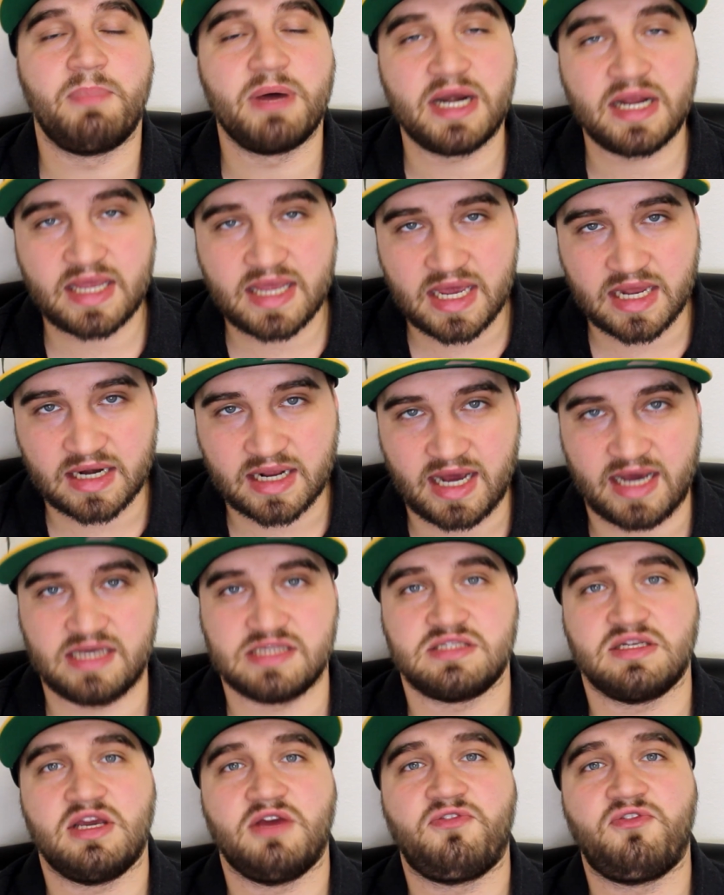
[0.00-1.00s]
But again,
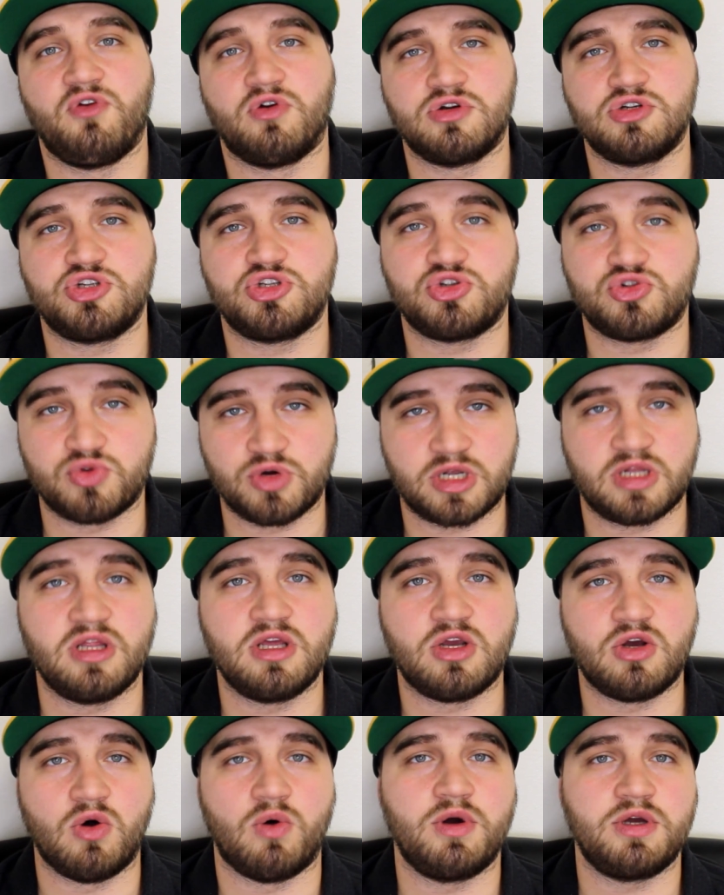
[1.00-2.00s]
guys, if you're strictly
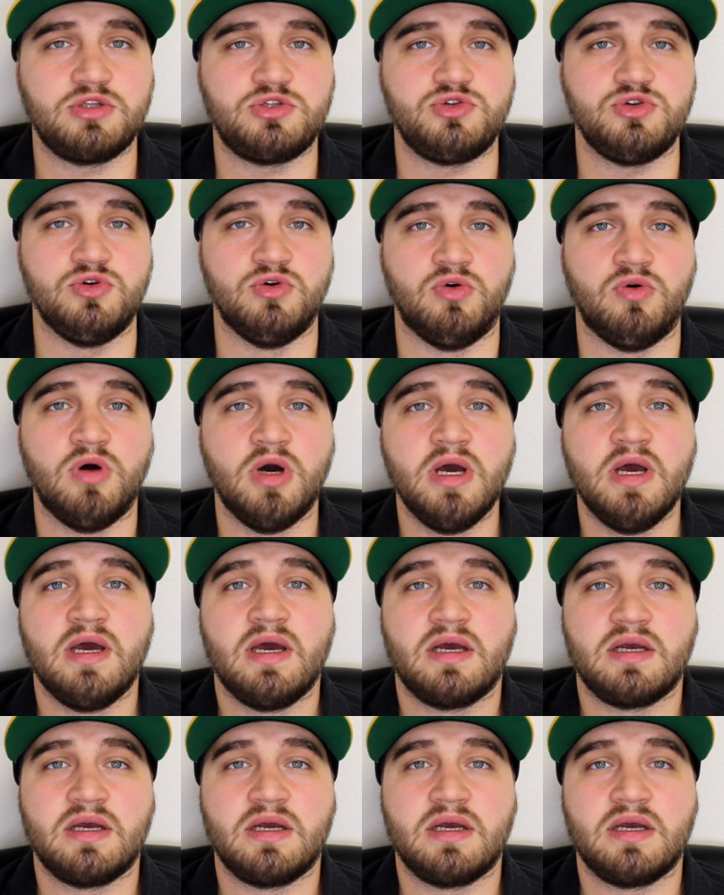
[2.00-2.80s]
going to